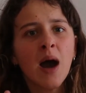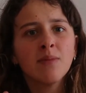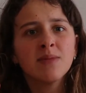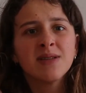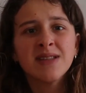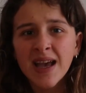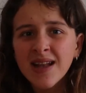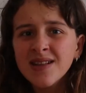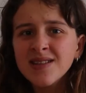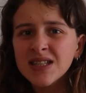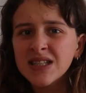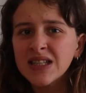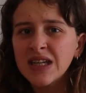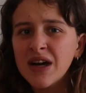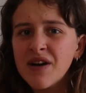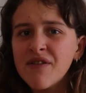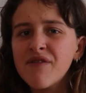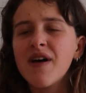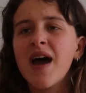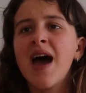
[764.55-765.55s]

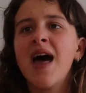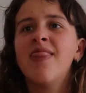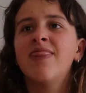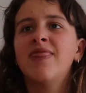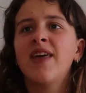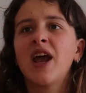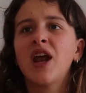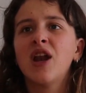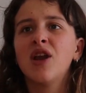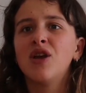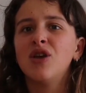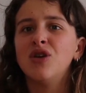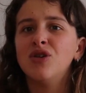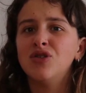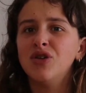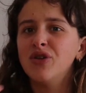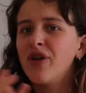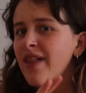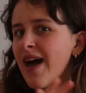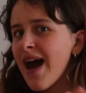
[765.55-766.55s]
sensitive, and then you
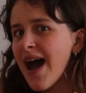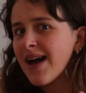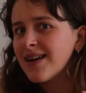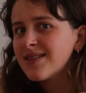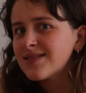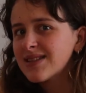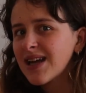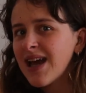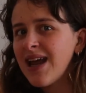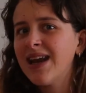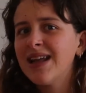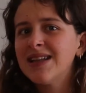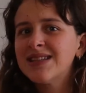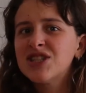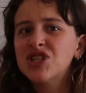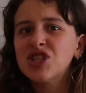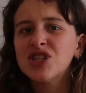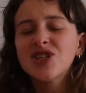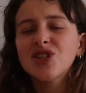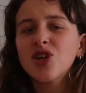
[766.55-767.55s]
do that and
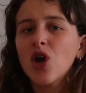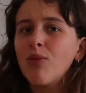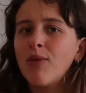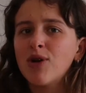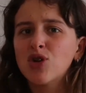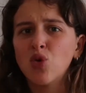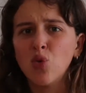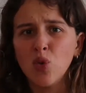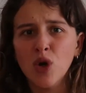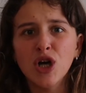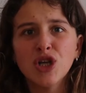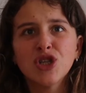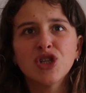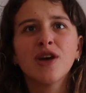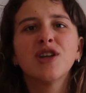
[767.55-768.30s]
it's just so much worse.